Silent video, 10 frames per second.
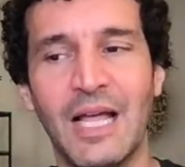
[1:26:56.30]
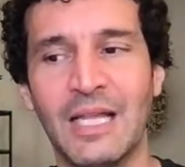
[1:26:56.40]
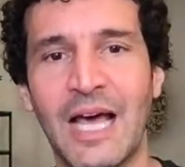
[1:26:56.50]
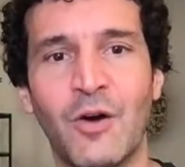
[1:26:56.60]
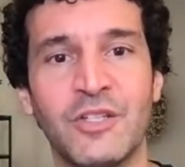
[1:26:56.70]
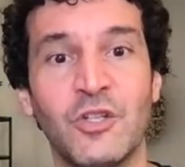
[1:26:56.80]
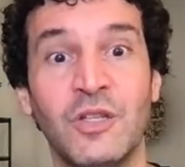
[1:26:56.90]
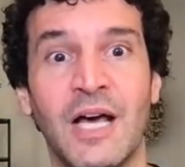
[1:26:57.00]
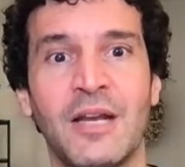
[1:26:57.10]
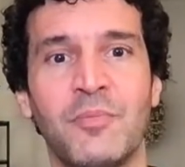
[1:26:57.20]
Allow it to
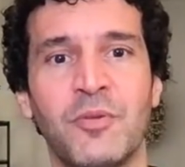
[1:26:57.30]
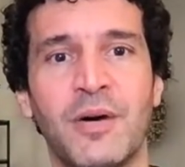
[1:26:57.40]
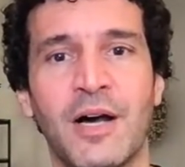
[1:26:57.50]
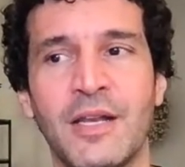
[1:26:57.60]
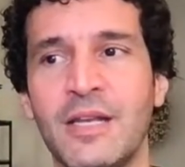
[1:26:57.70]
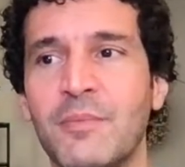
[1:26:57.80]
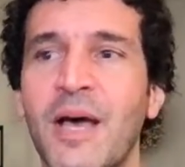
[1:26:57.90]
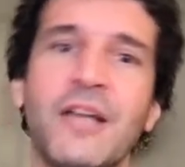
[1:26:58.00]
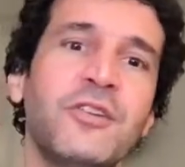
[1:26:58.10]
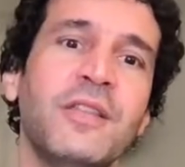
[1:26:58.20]
light up your body. And
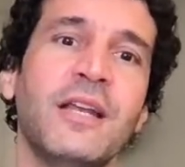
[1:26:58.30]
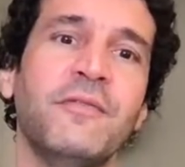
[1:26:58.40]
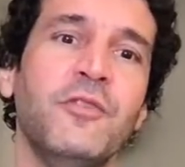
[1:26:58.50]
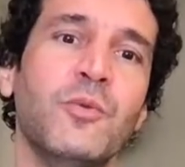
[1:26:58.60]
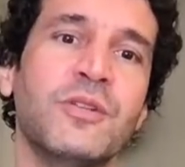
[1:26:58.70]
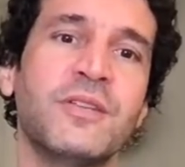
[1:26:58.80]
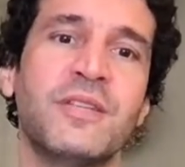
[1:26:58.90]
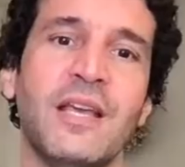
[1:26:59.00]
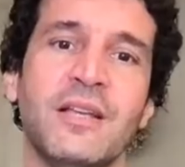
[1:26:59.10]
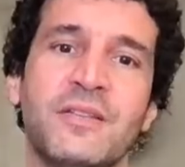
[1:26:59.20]
imagine that if you were to
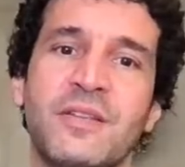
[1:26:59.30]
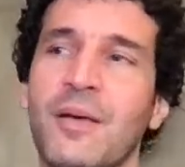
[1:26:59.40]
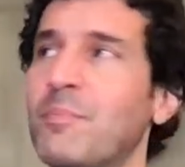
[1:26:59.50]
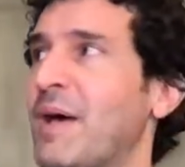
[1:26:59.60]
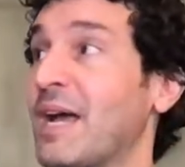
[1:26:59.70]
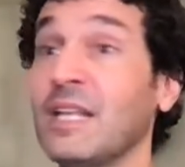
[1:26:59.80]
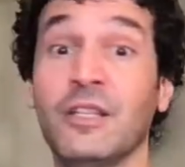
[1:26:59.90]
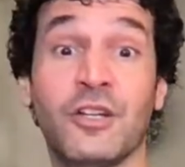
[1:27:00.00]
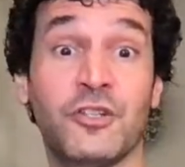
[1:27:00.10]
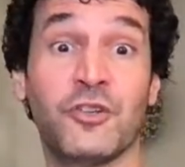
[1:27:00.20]
take a step back and
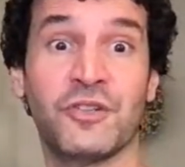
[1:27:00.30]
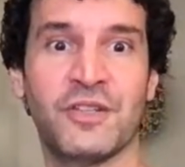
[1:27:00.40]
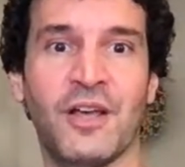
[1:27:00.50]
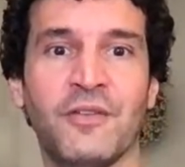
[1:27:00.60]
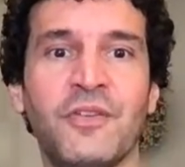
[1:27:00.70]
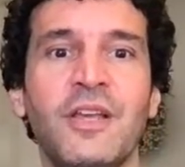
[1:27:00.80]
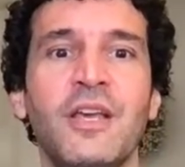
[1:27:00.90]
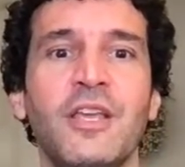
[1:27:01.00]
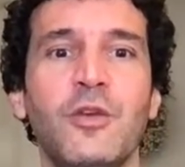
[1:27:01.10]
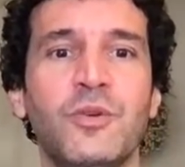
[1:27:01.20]
look at yourself,
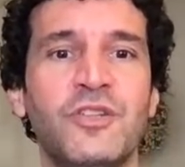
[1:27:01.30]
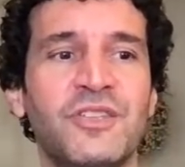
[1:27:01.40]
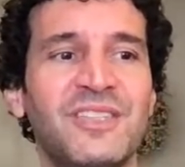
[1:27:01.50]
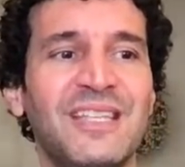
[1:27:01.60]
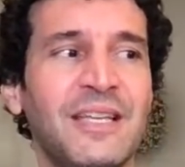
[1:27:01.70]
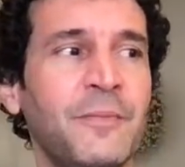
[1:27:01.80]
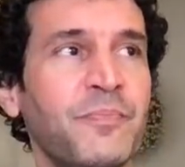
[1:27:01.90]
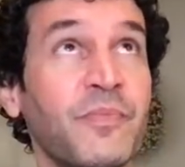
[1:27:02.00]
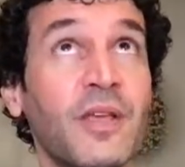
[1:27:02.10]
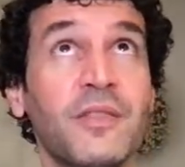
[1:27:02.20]
you would just see
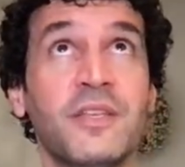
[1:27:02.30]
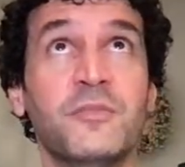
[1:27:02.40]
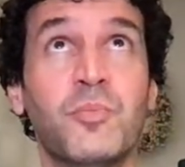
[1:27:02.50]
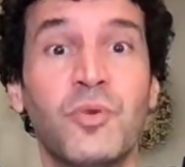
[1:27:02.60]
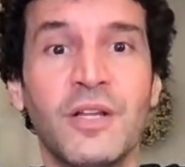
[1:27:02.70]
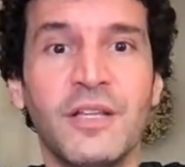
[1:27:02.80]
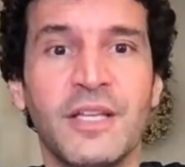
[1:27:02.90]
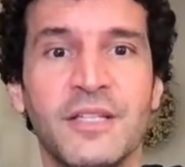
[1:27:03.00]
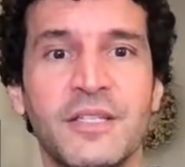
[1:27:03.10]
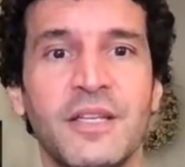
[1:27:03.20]
this
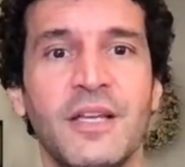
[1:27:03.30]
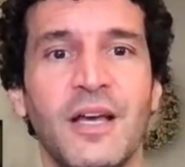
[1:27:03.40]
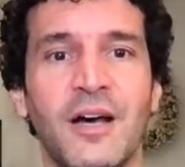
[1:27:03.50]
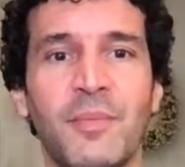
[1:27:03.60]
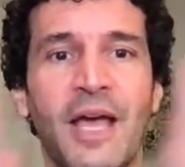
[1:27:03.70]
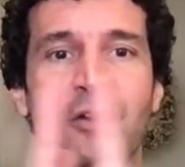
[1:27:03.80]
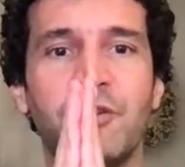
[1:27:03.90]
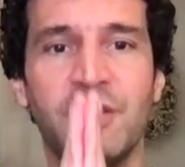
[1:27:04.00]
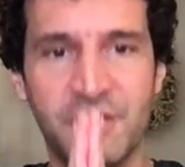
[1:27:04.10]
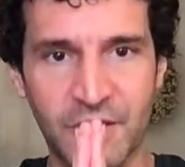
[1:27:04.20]
brilliant
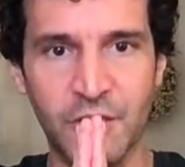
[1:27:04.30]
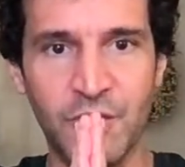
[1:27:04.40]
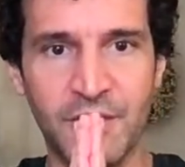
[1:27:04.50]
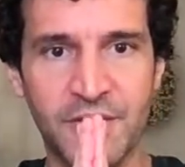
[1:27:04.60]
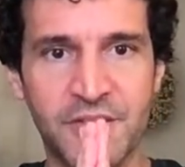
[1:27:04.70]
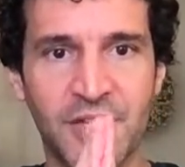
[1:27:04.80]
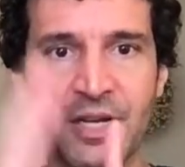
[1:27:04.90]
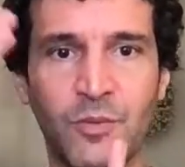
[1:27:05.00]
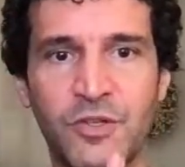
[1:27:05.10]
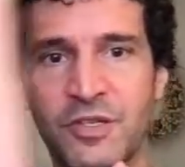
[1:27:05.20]
energy saluting the sun.
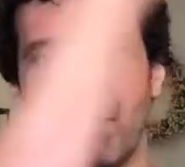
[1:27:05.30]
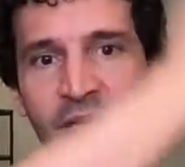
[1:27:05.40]
It would just